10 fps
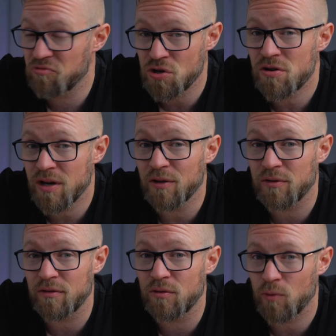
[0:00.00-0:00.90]
turned out
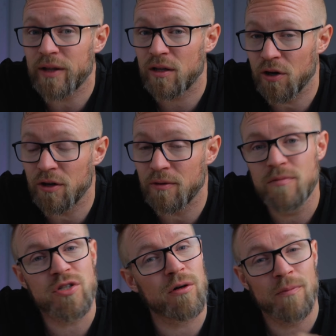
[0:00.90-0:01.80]
quite good.
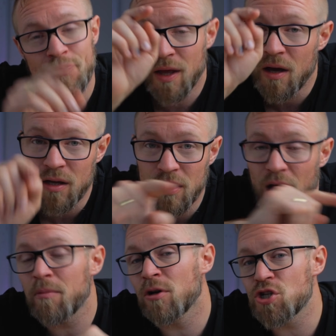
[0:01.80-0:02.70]
So
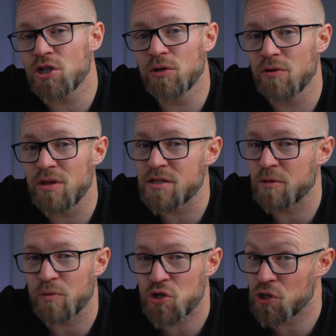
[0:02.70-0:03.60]
I'm gonna show you this
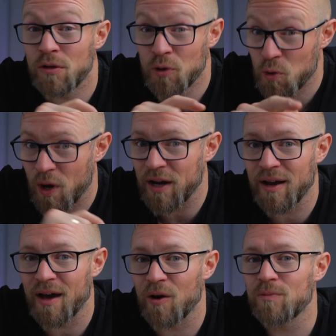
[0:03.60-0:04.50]
commercial right
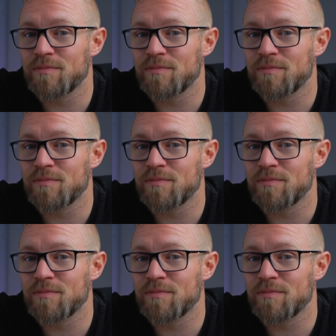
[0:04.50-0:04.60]
now.